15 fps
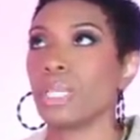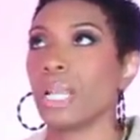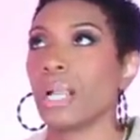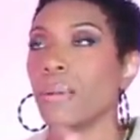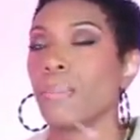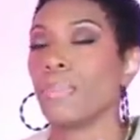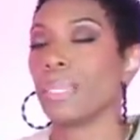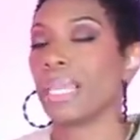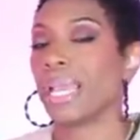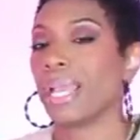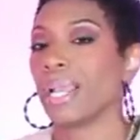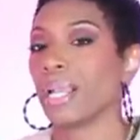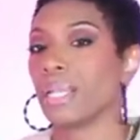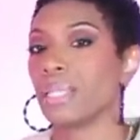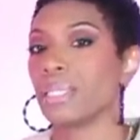like a
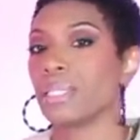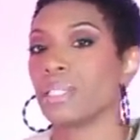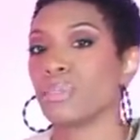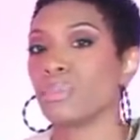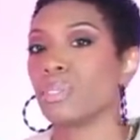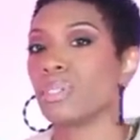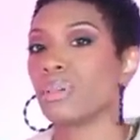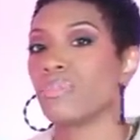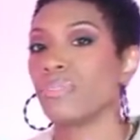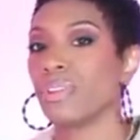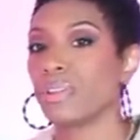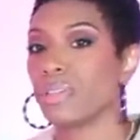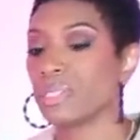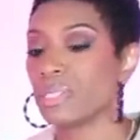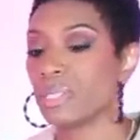black denim look,
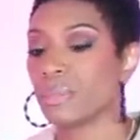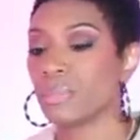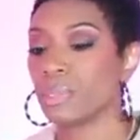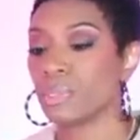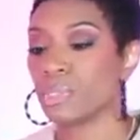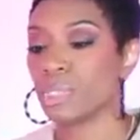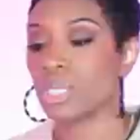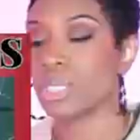very similar to